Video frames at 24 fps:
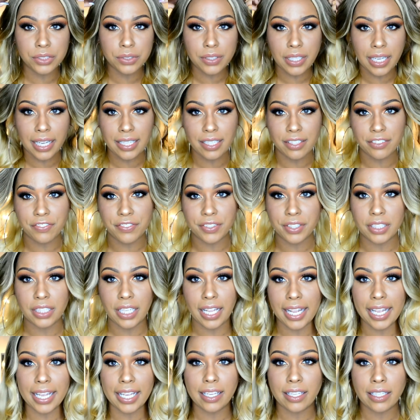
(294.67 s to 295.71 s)
kind of feel
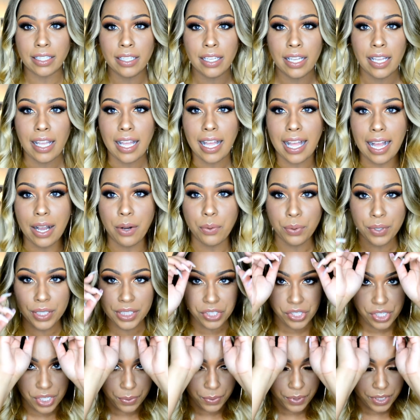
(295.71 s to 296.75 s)
like I
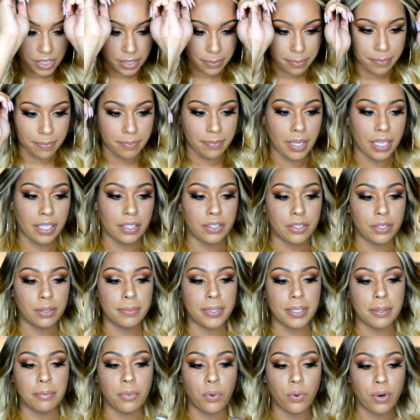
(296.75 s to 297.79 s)
wish it was a, a little
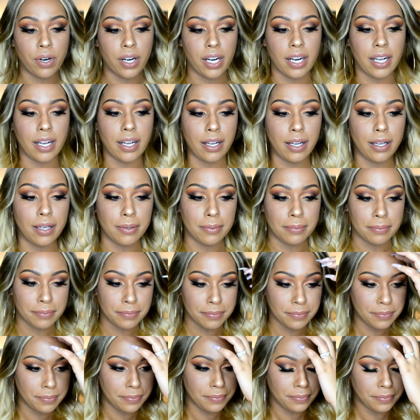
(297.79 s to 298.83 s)
bit more, um,
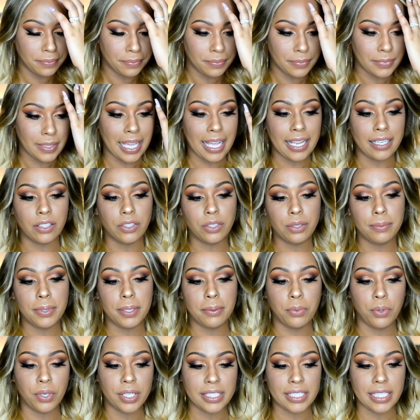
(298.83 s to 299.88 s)
had a little bit
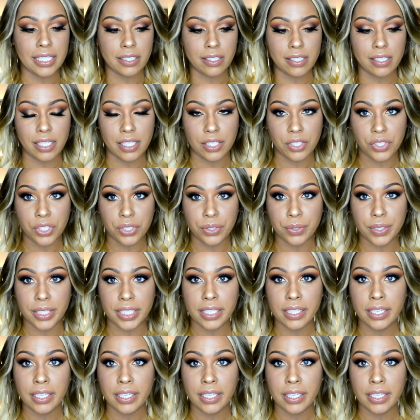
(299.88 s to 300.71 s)
more density to it.